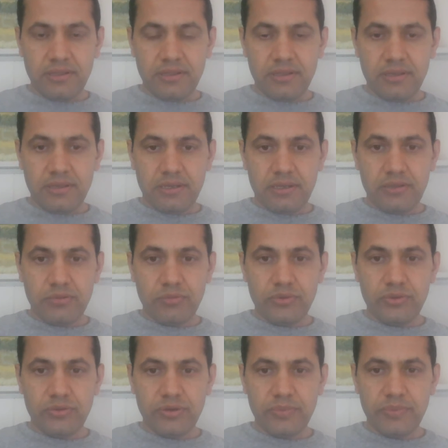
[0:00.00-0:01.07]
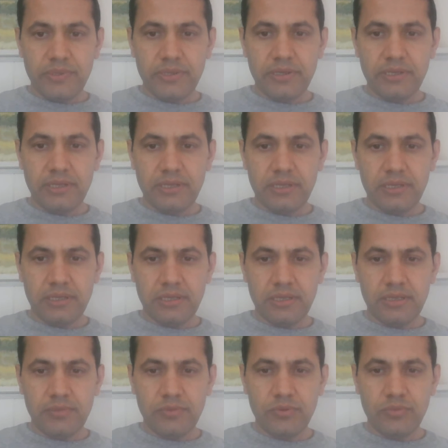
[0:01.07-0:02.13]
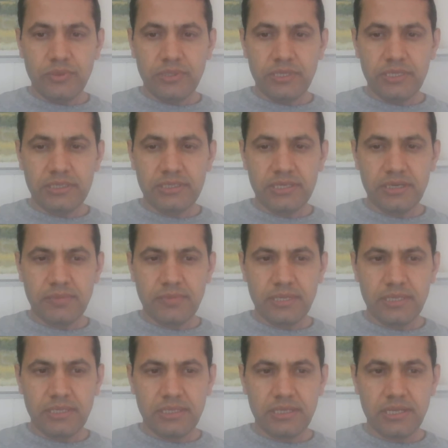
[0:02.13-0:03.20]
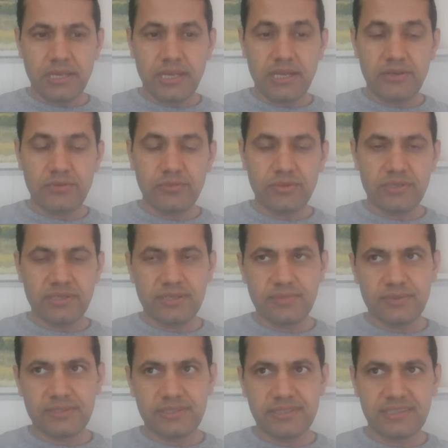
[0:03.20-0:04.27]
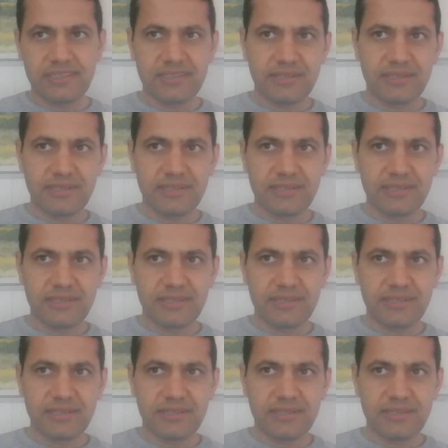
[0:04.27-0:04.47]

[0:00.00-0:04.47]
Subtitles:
and the window appeared in between the exam, and then I had to wait almost